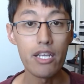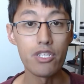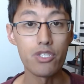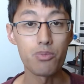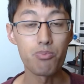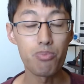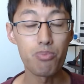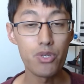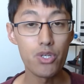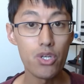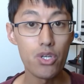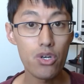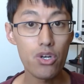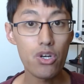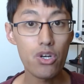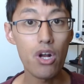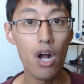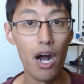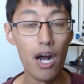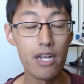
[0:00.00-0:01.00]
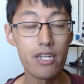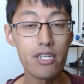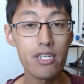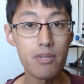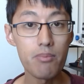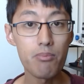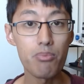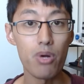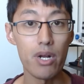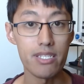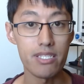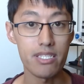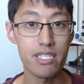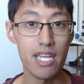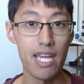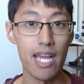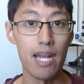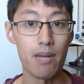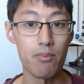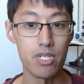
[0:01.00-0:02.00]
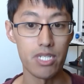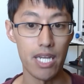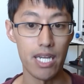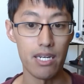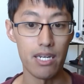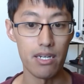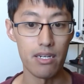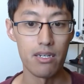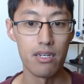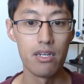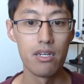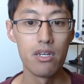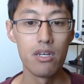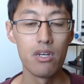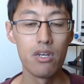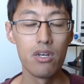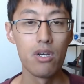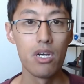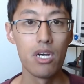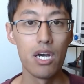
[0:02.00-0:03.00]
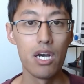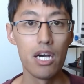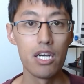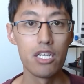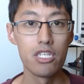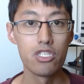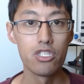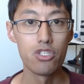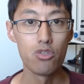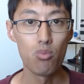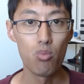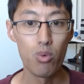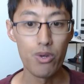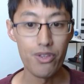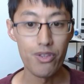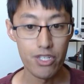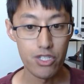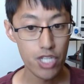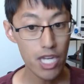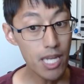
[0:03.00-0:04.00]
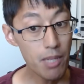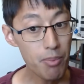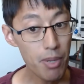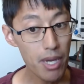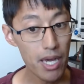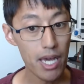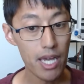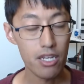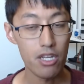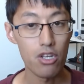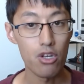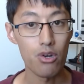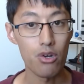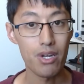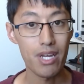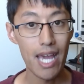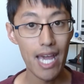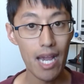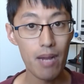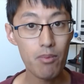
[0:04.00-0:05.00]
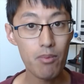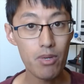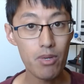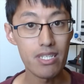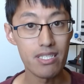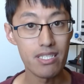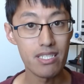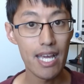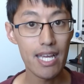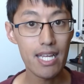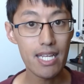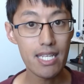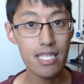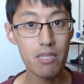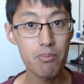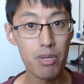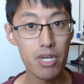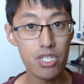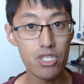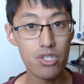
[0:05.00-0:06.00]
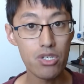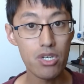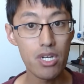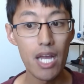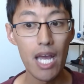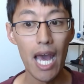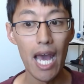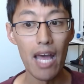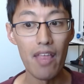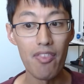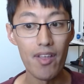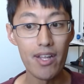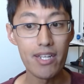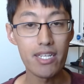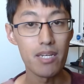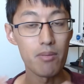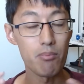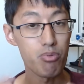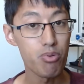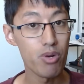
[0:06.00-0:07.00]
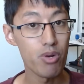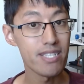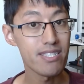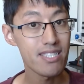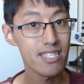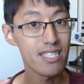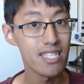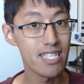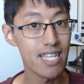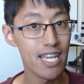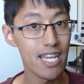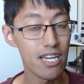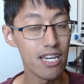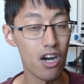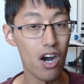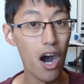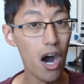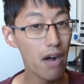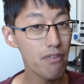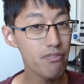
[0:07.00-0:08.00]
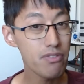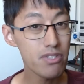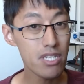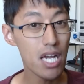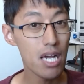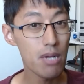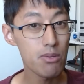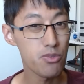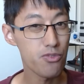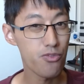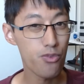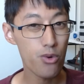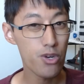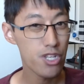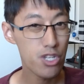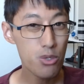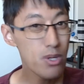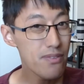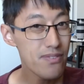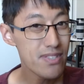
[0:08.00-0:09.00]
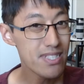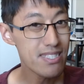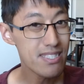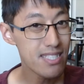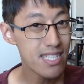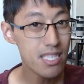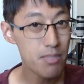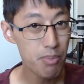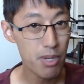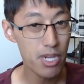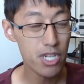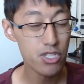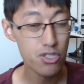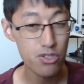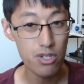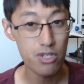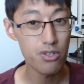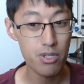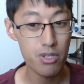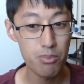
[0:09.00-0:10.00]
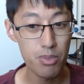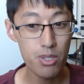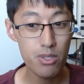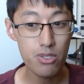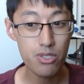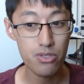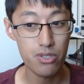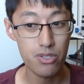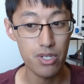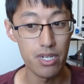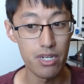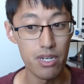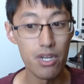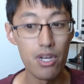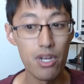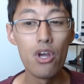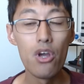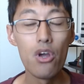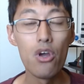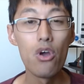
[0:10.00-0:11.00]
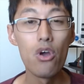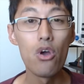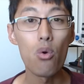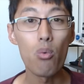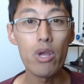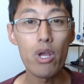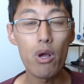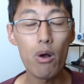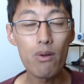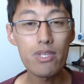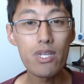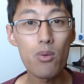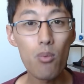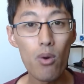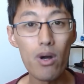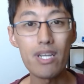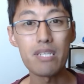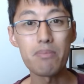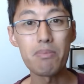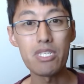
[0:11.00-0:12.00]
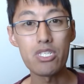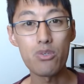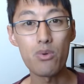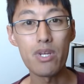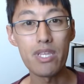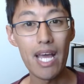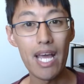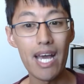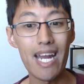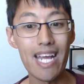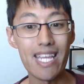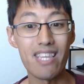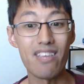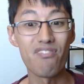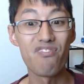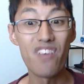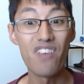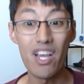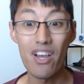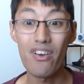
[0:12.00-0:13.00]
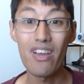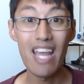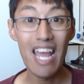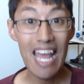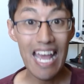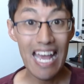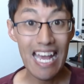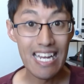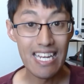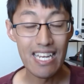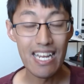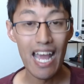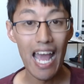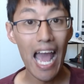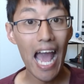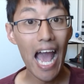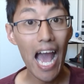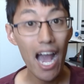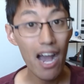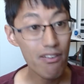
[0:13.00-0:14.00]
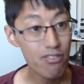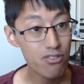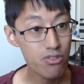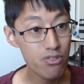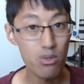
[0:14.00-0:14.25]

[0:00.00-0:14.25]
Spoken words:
is pure uncompressed camera data. With a JPEG, your camera is taking the picture and then compressing the data, oftentimes before you even see the picture on your computer screen. We only want to be doing that at the very end, after